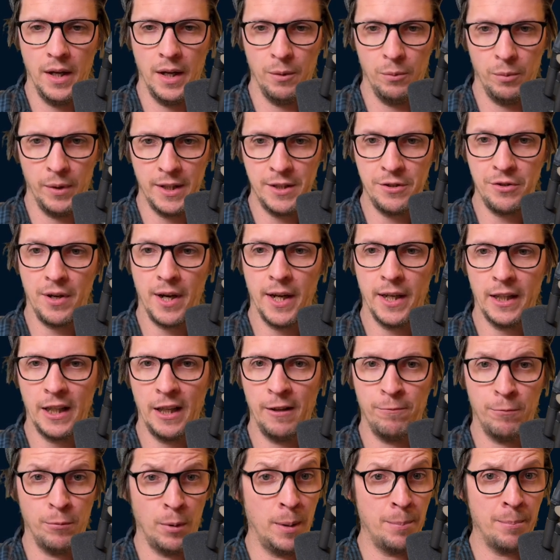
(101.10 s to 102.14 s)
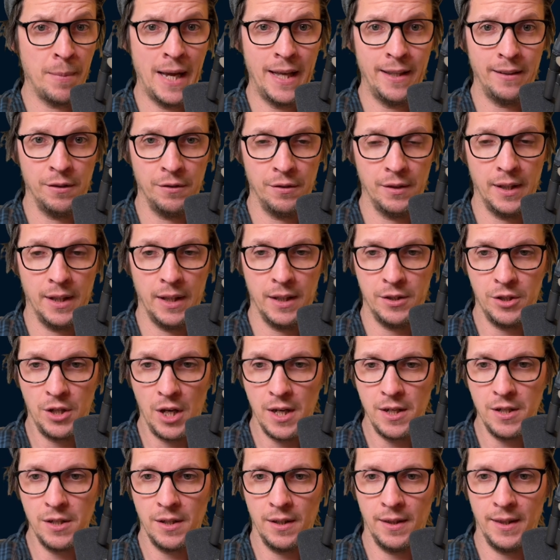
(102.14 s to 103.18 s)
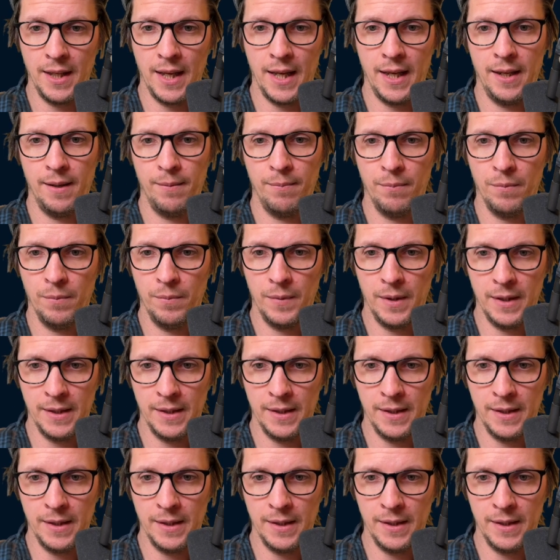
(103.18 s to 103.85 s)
Uh, we track if we manually change the name.